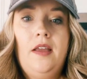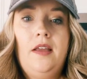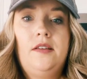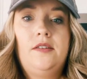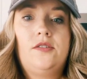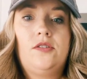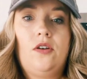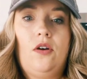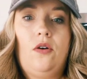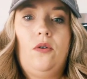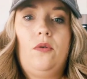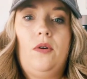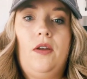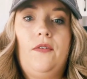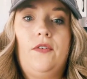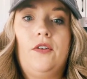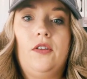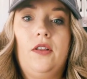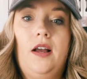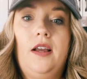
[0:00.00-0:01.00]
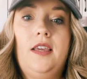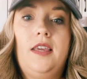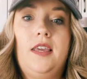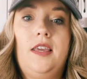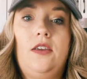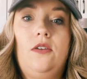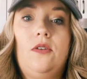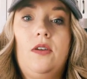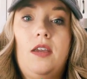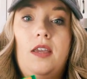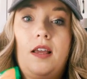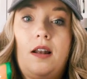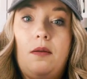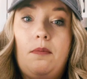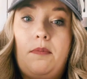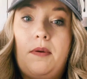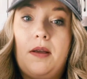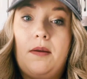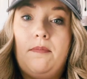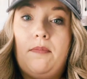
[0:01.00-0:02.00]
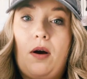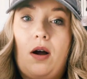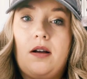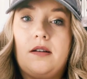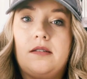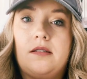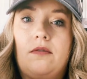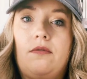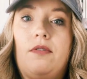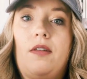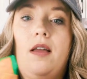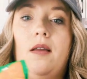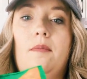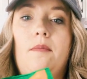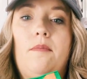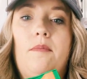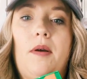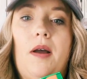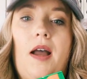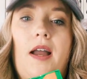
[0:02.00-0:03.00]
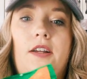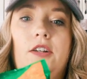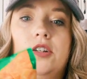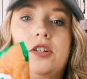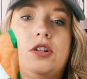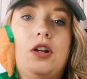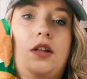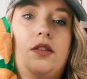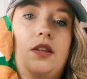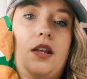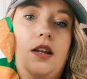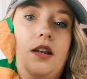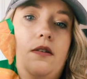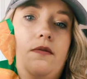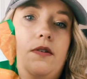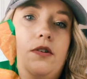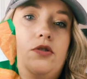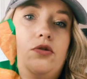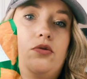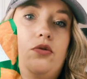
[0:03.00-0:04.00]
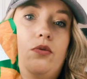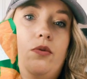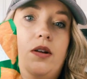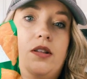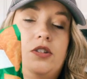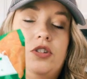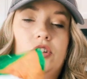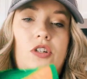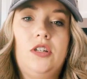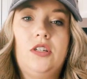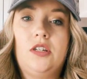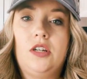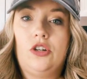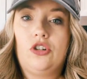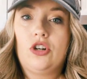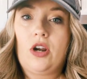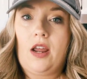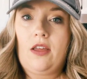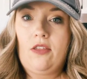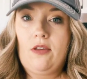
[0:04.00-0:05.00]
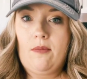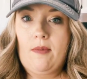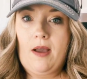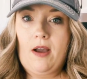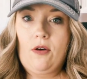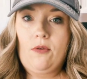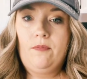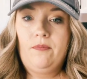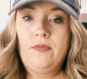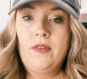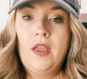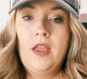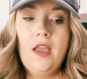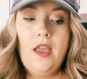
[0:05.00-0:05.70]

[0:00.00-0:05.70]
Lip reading: So if you're lucky, you could get a big box of them, but I just got the individual ones just to try them out.